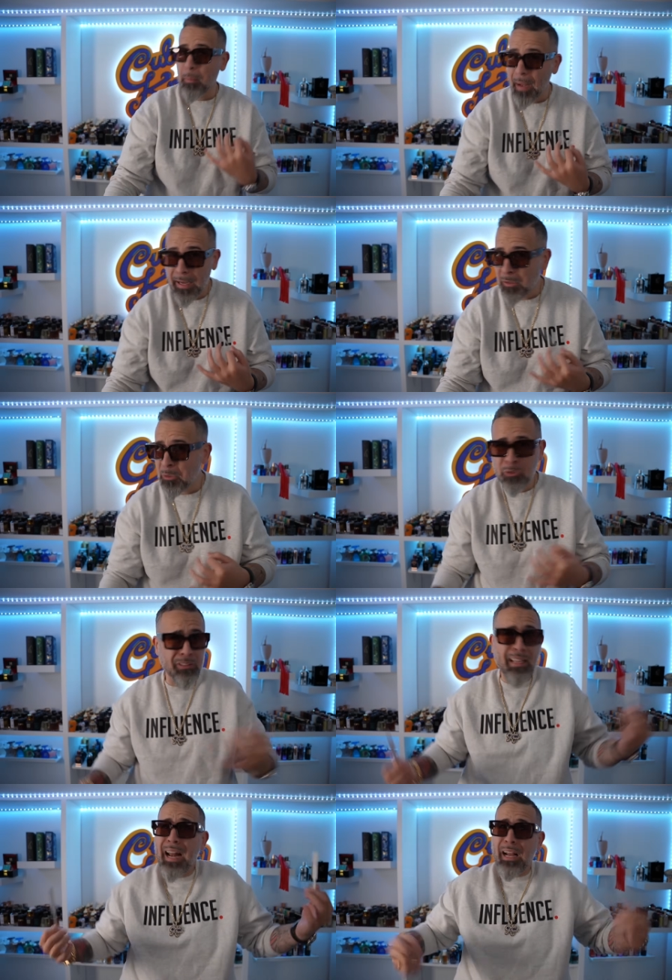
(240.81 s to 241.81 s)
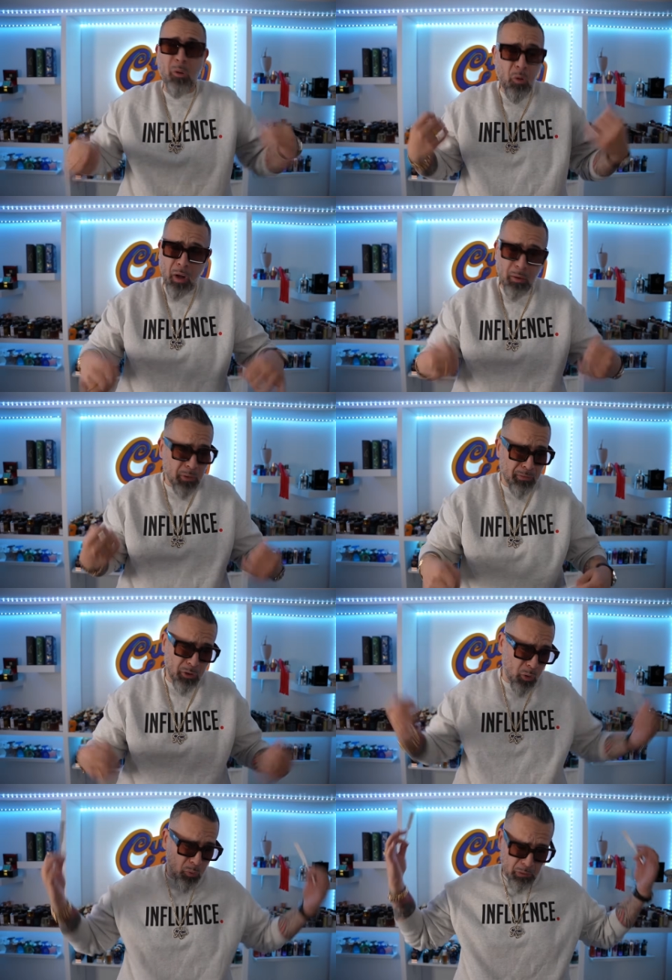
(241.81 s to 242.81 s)
my nose. Not at all. I don't
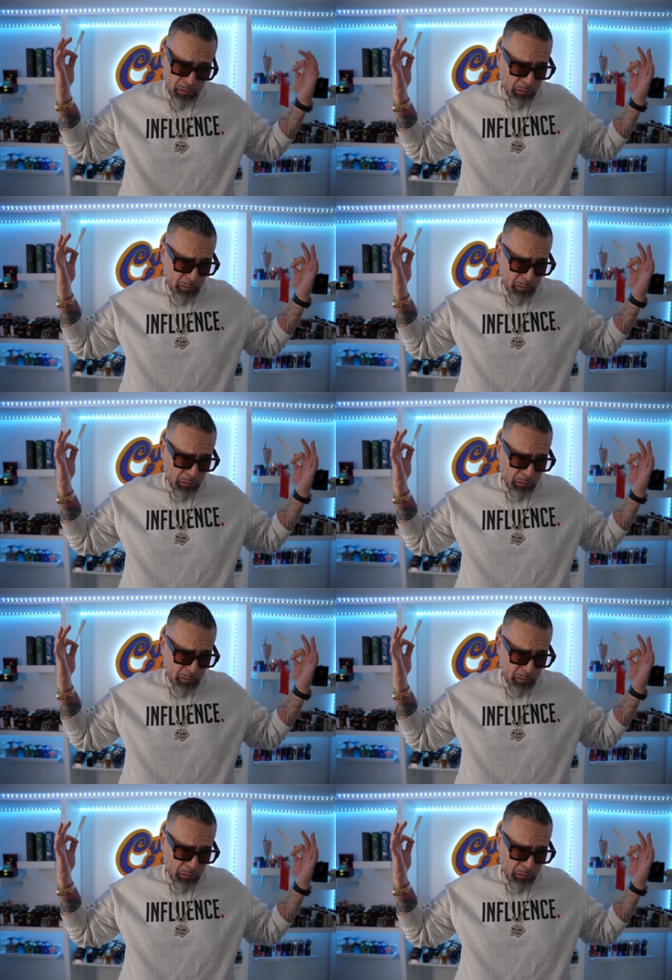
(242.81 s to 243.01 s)
even know